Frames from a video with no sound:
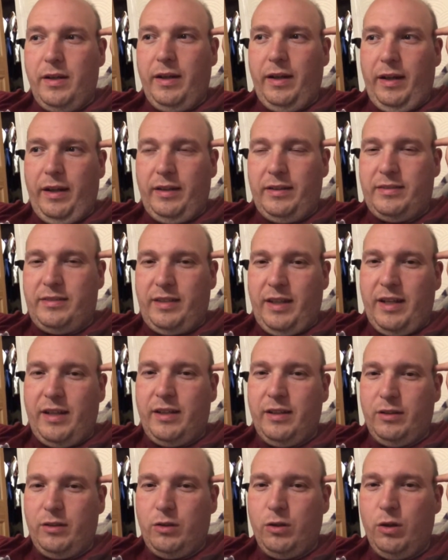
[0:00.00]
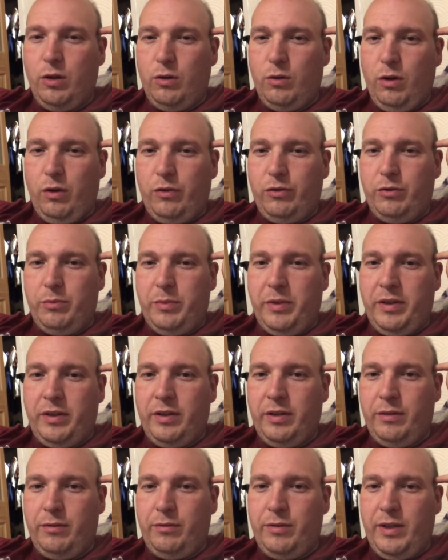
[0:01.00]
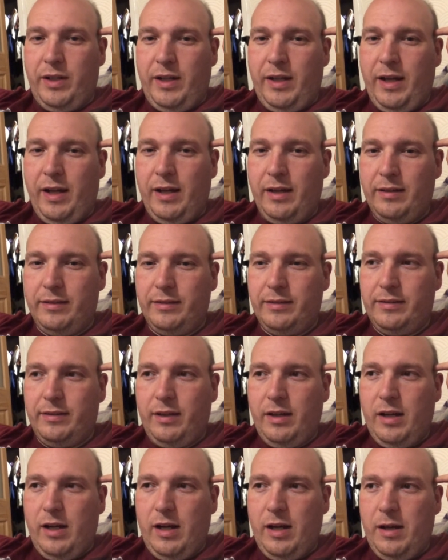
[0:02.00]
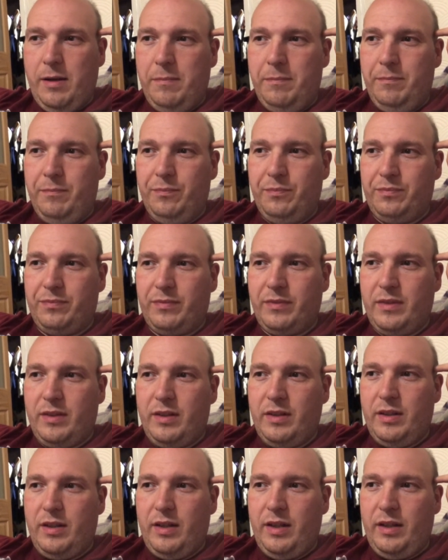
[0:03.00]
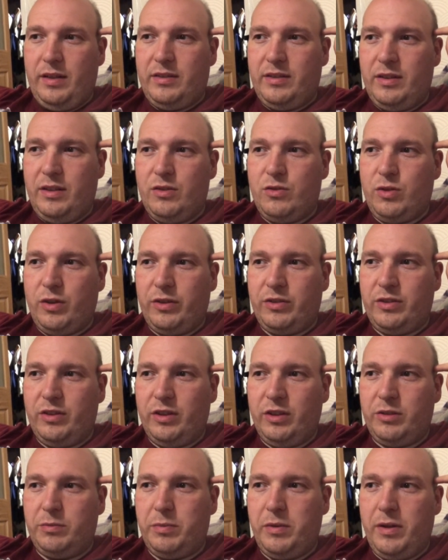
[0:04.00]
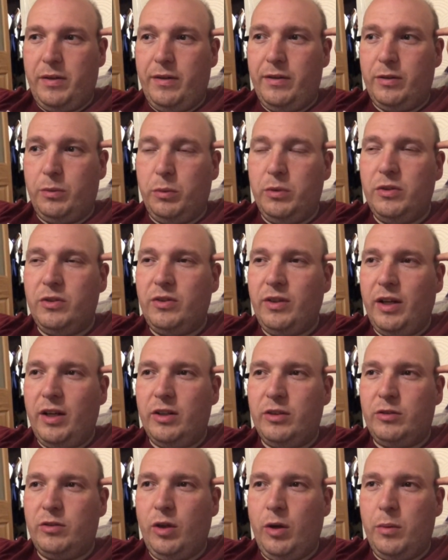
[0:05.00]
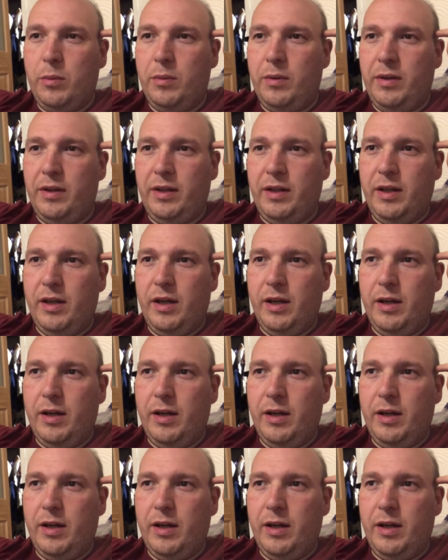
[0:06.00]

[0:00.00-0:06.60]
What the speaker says: it's taken the colour off of me, it really has. It's an interesting experience. I wouldn't say it's totally